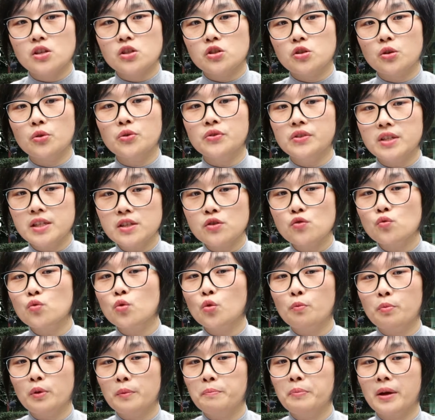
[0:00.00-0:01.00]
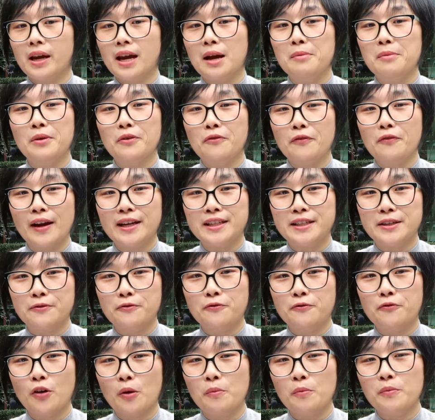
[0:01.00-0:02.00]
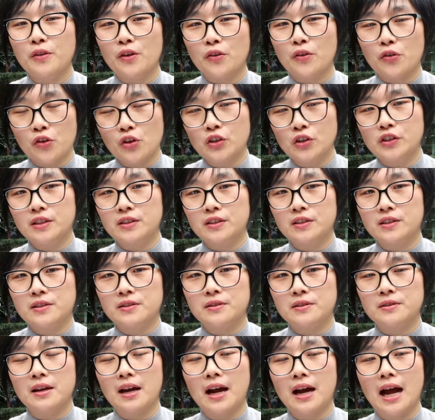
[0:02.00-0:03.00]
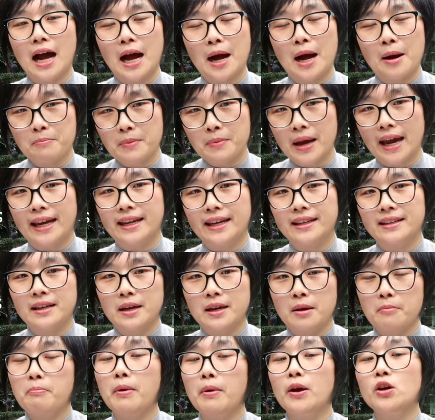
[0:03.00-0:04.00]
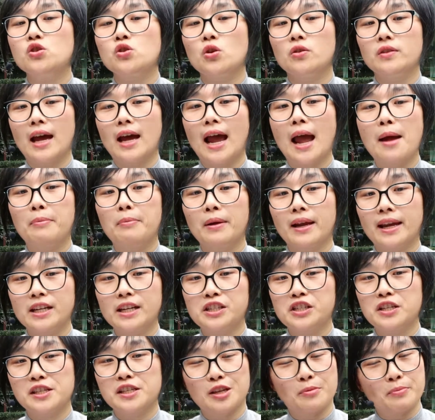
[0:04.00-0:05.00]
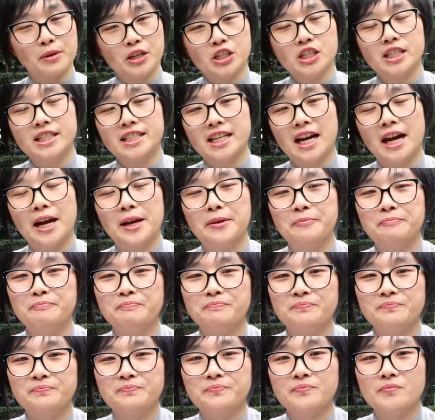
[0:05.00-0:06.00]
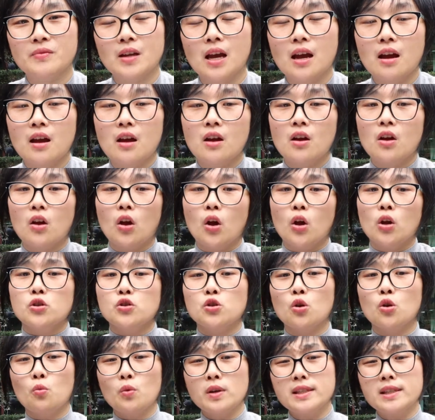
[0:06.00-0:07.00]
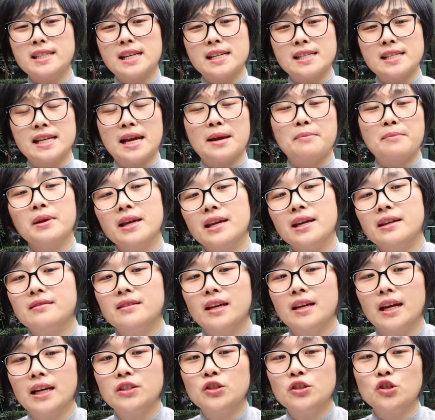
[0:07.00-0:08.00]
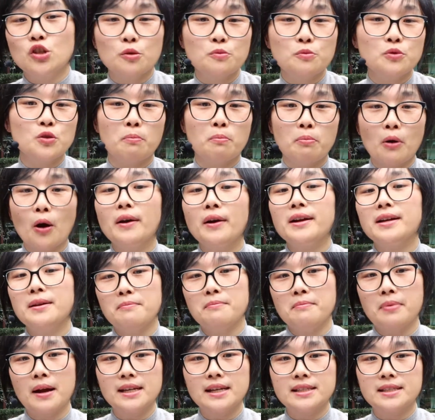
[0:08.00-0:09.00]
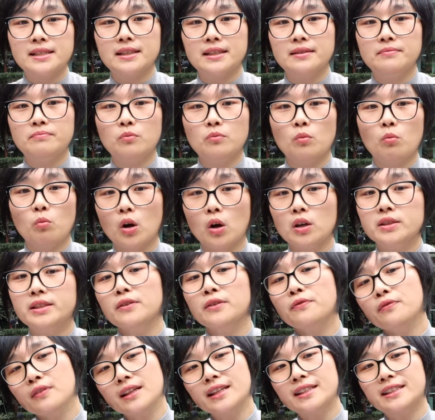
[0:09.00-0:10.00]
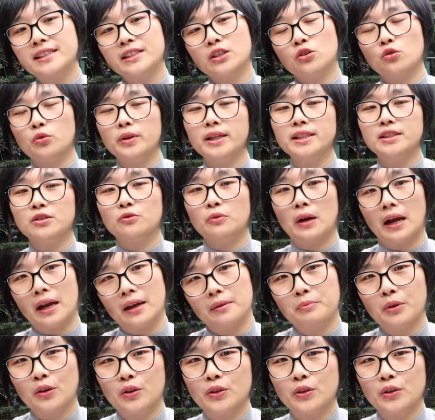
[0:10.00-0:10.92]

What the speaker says: So this rule become effective from the 13th May based on the application submission time. So what does that mean in terms of borrowing capacity? Well, definitely decrease, right?